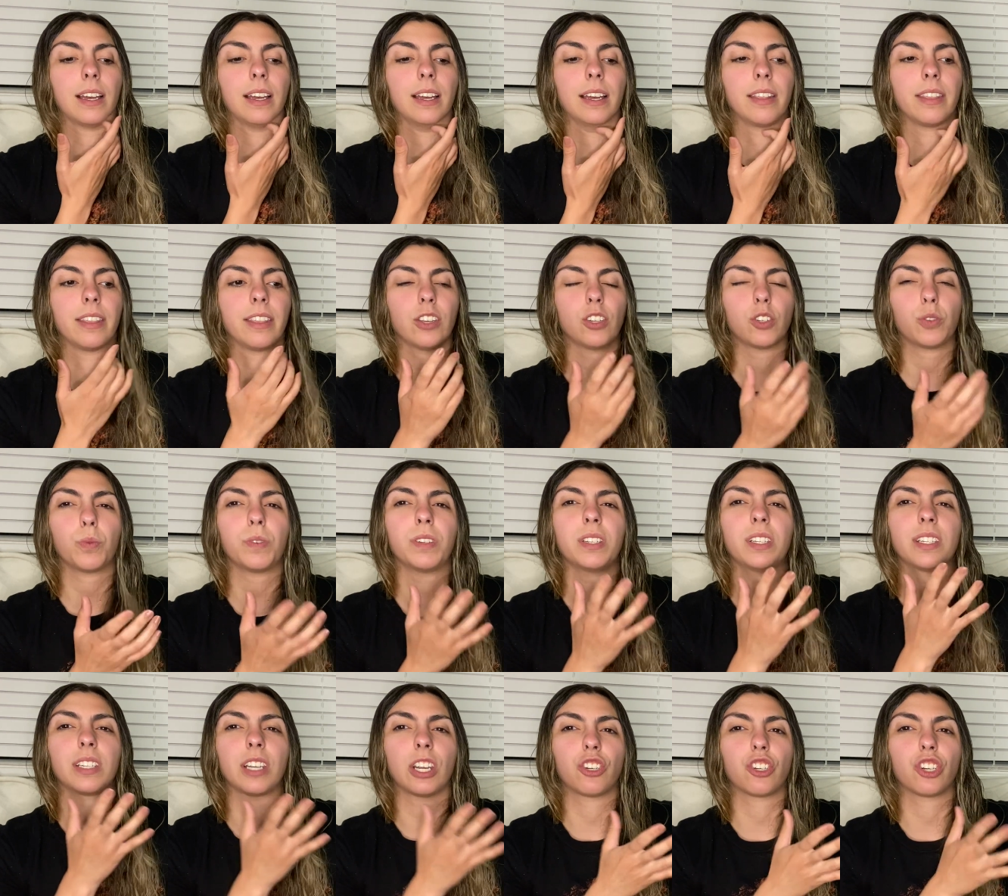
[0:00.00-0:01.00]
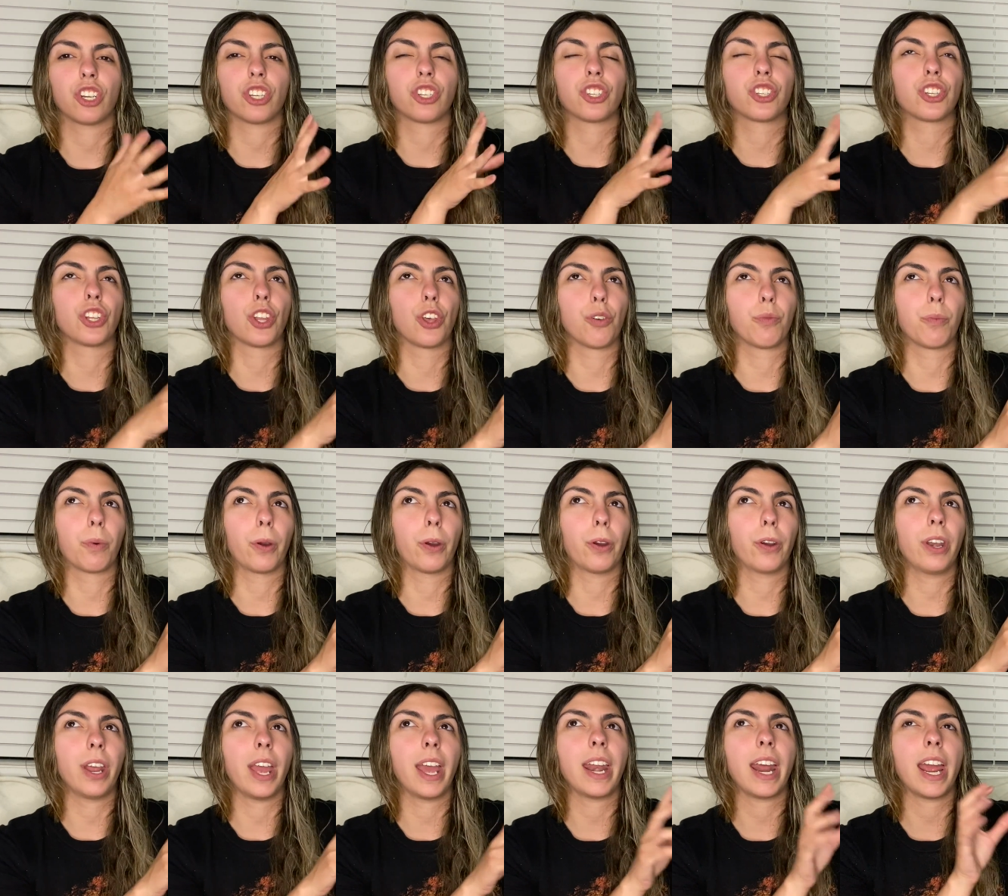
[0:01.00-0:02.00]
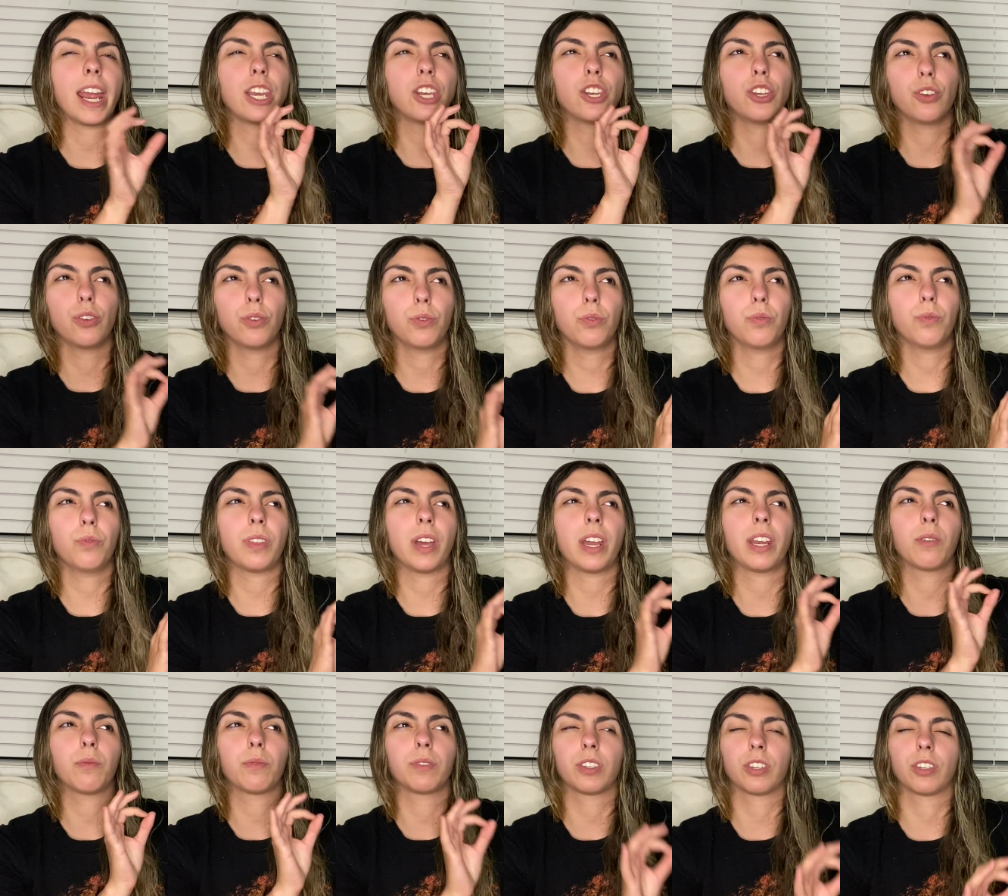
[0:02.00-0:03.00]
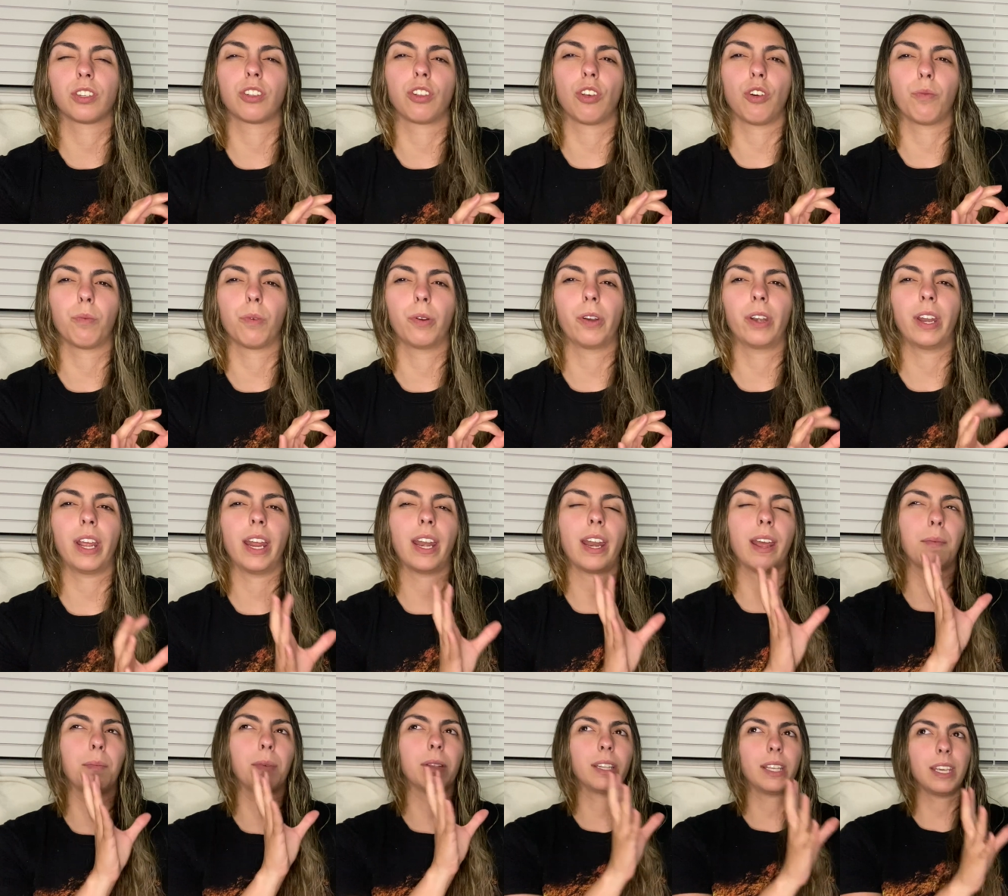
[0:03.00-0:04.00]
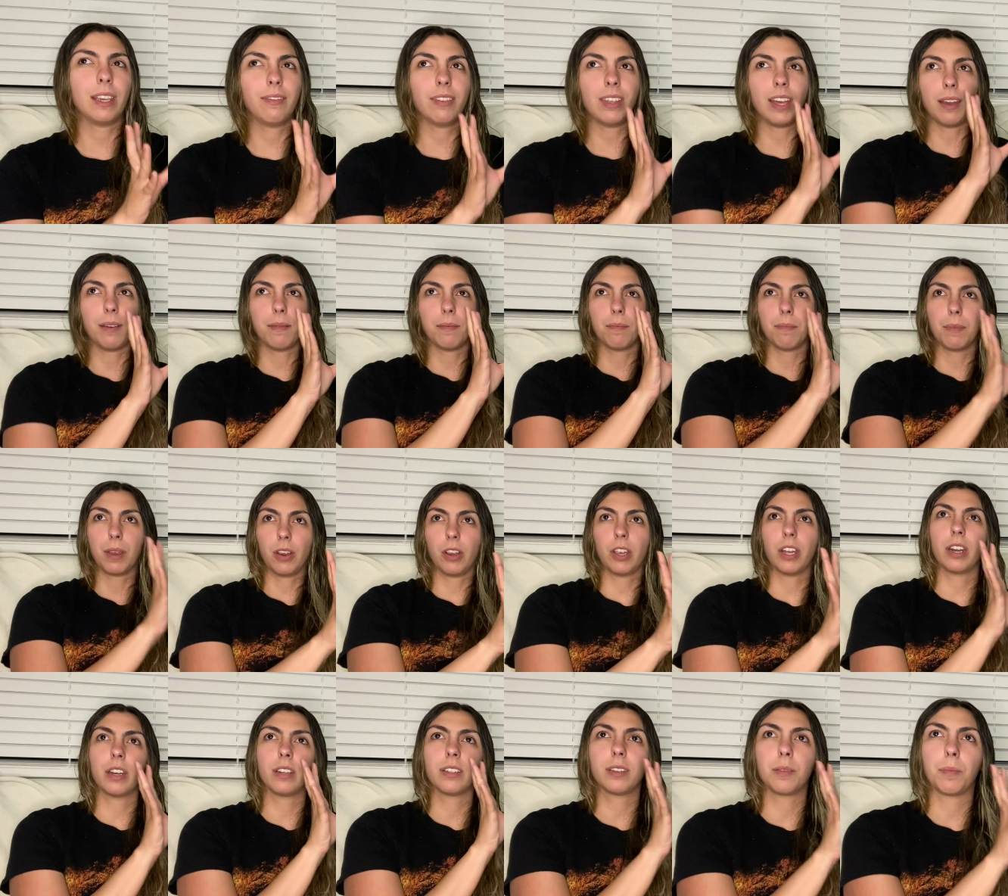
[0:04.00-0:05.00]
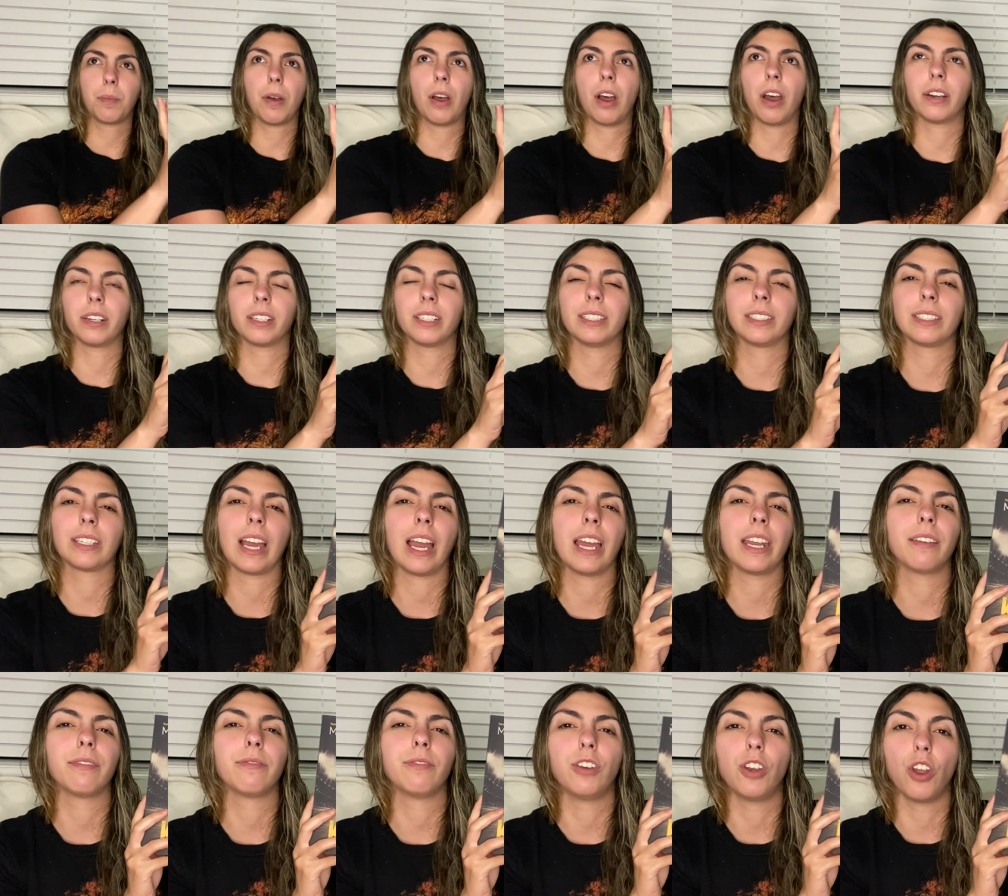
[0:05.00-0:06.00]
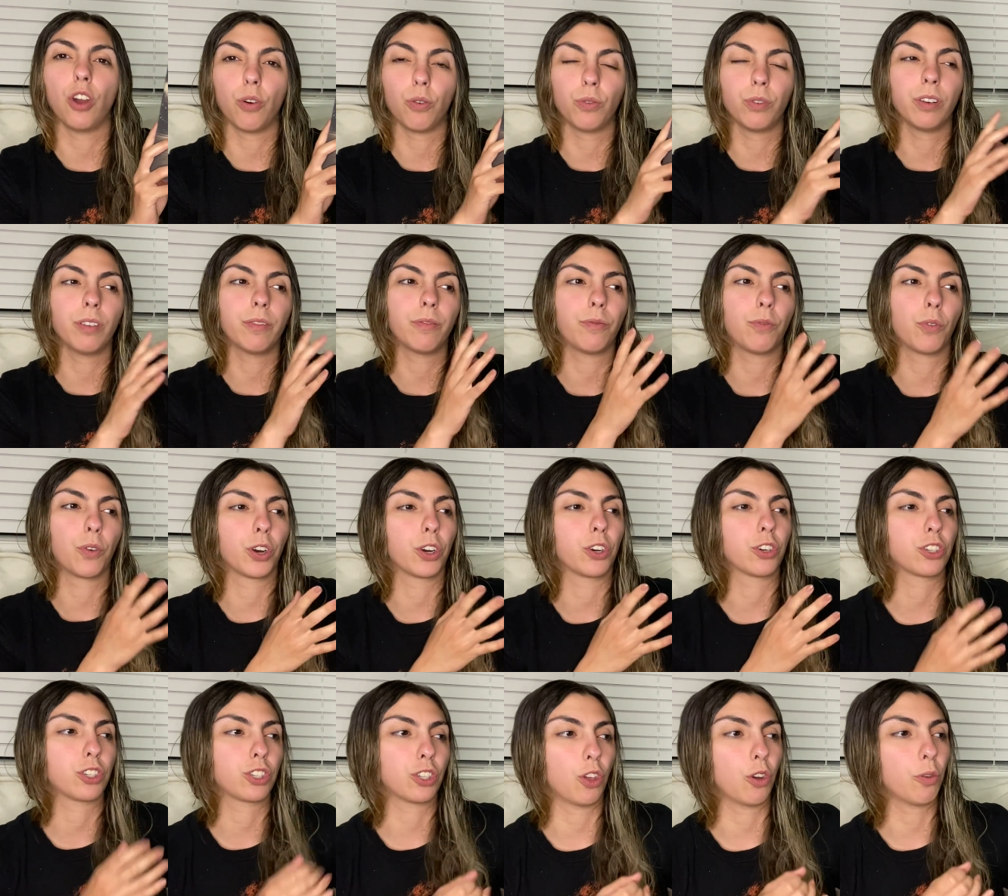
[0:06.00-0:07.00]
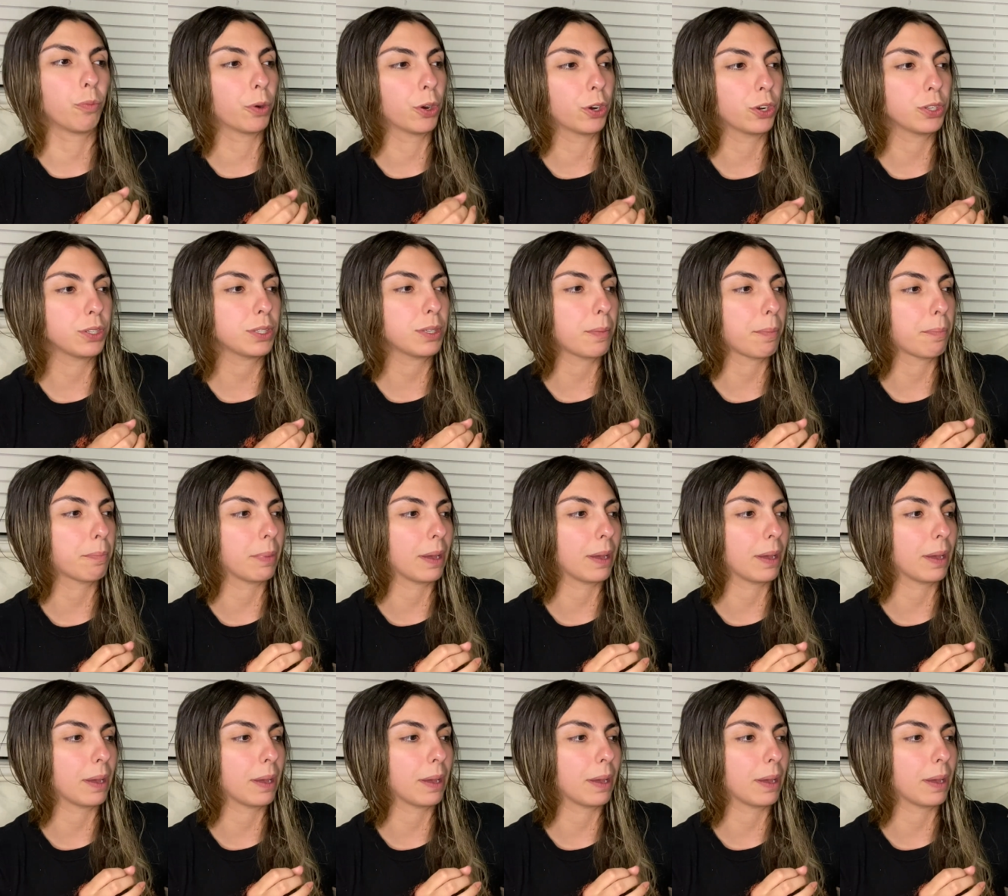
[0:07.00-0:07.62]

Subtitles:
this was such a slow burn, and I knew that it was a slow burn, and I believe that Mariana Zapata is kind of known for her slow burns,